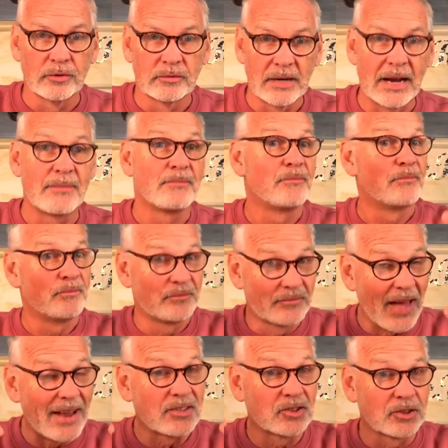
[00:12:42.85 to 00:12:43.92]
Right?
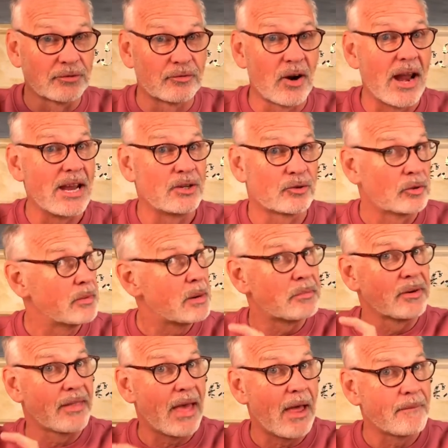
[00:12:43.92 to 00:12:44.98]
That's the phrase.
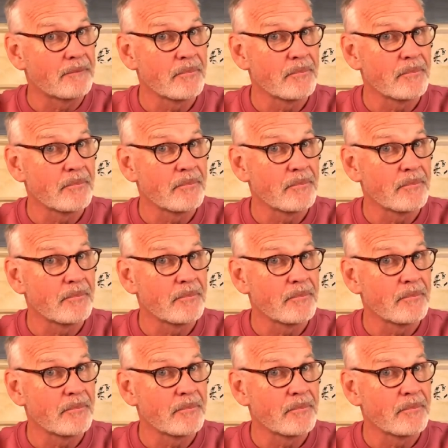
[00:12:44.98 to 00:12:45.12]
Remember that.